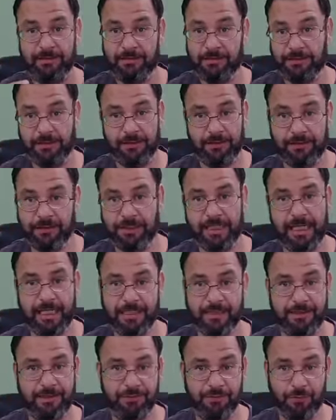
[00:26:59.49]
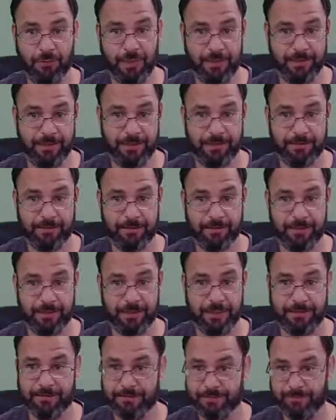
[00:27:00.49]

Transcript: you're not going to do well here. All right.